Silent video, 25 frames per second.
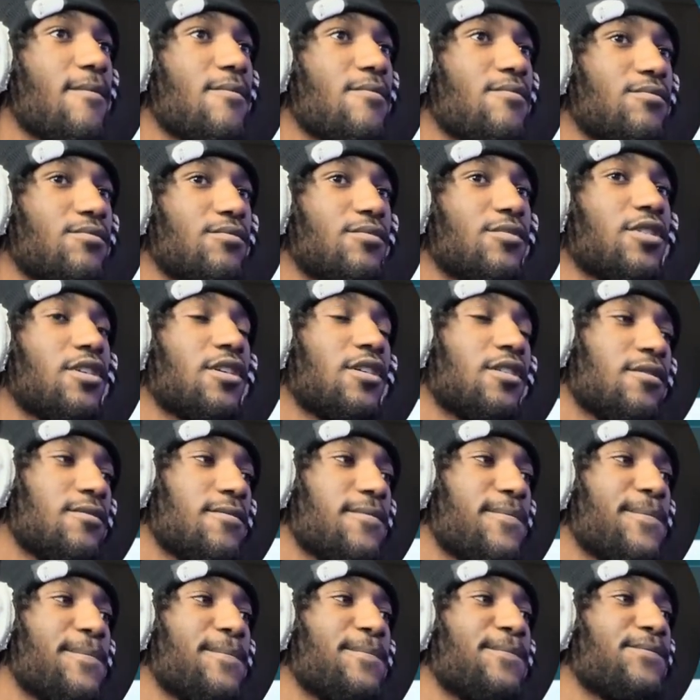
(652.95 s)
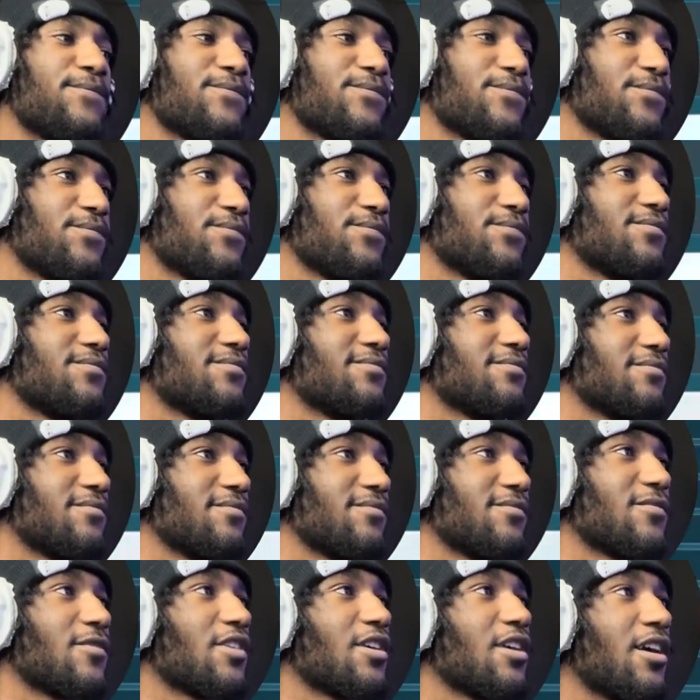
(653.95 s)
That's the one you want to pick.
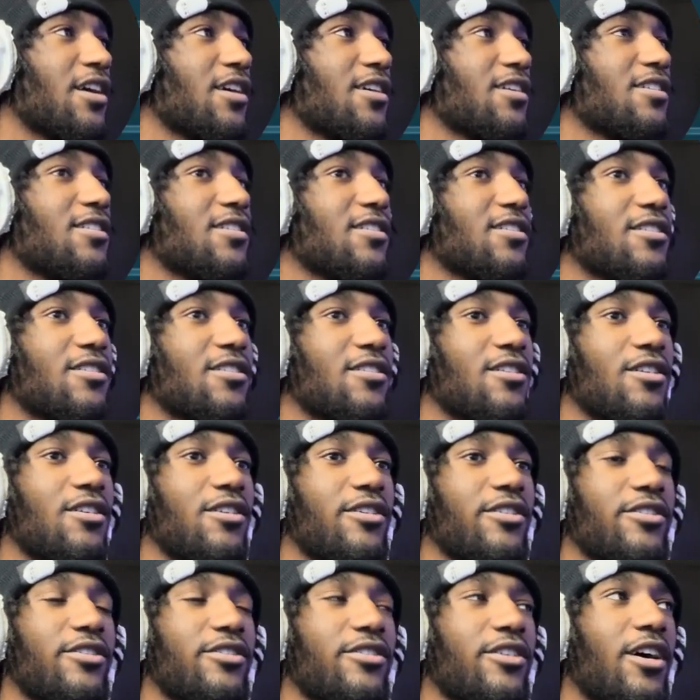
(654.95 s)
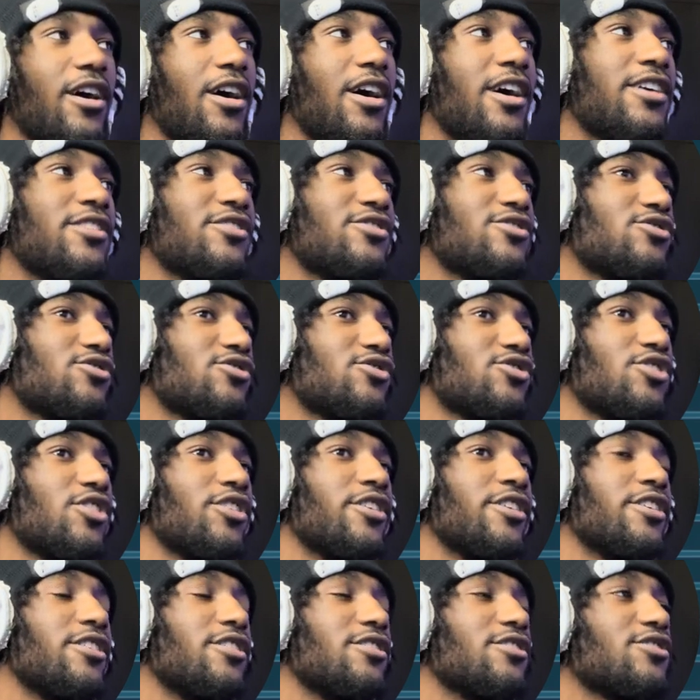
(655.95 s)
Okay. Or his body type. Uh,
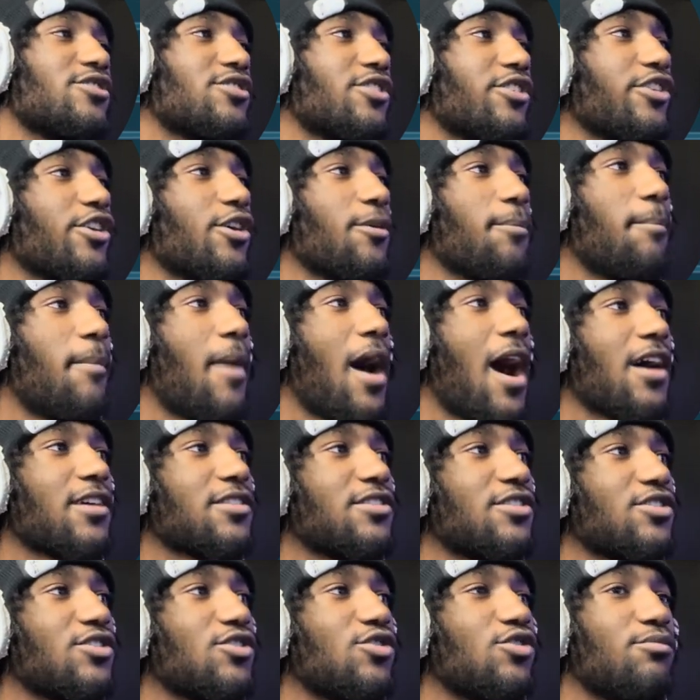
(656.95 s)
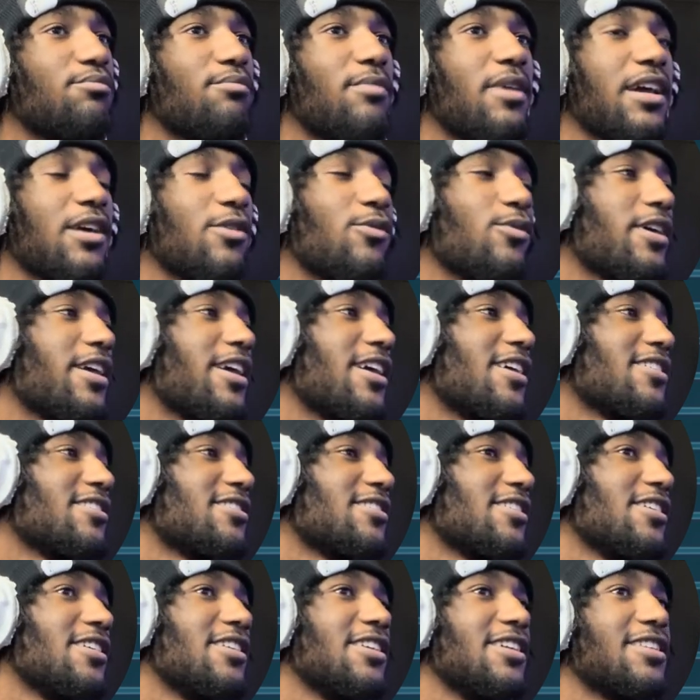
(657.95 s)
sir, sir, your box is too big. We can't
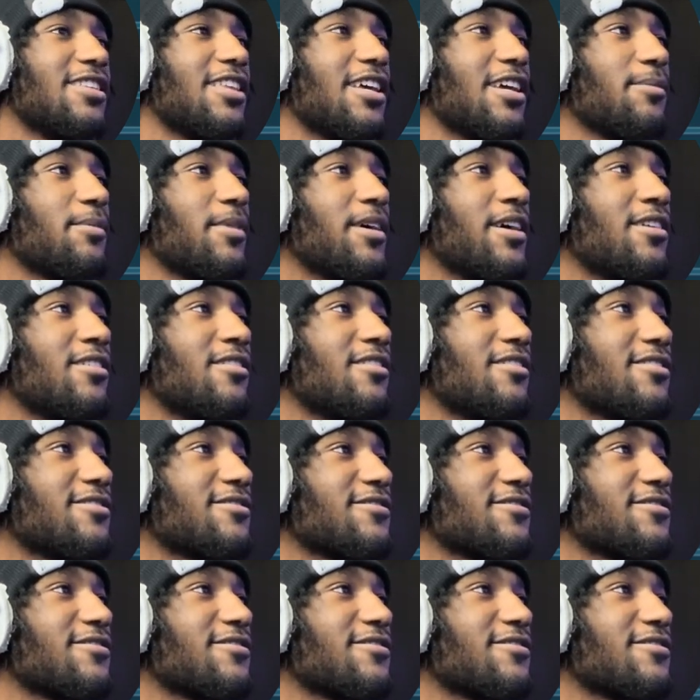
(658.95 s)
see anything, man.